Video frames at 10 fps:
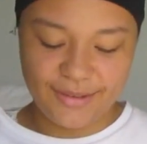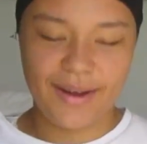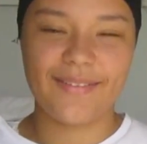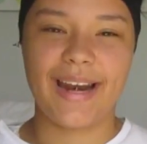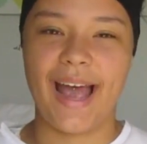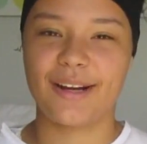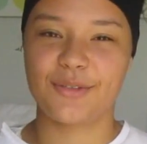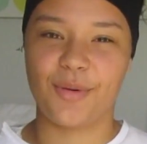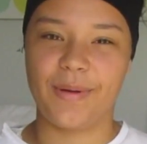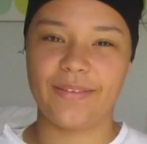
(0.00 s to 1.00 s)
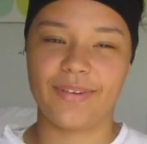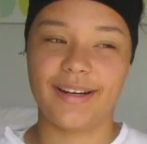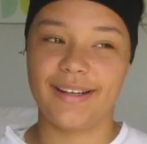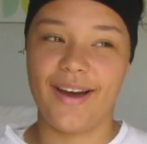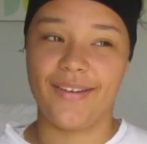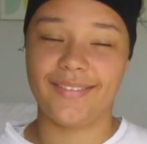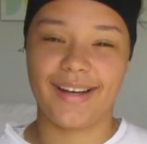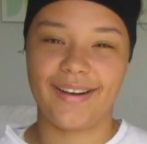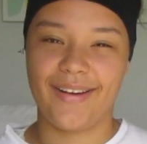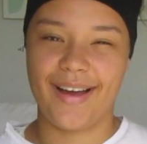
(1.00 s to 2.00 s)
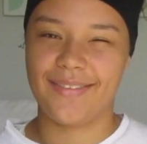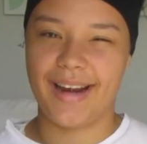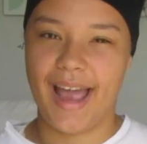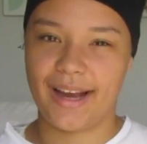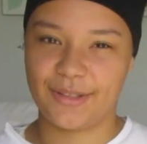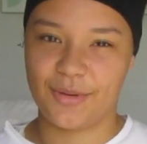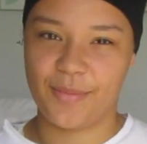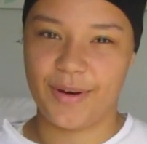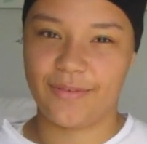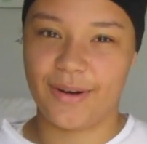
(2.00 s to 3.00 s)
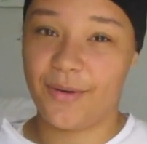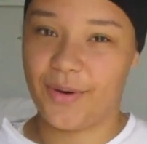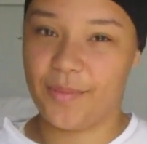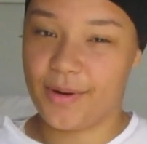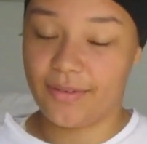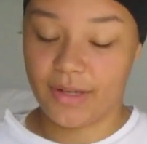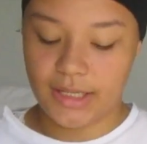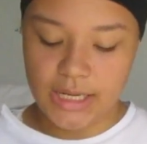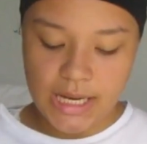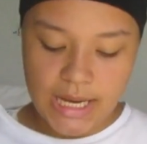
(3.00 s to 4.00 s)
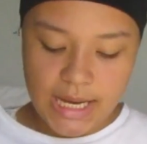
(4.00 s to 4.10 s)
have an actual boyfriend? No, I don't have an actual boyfriend or a boyfriend.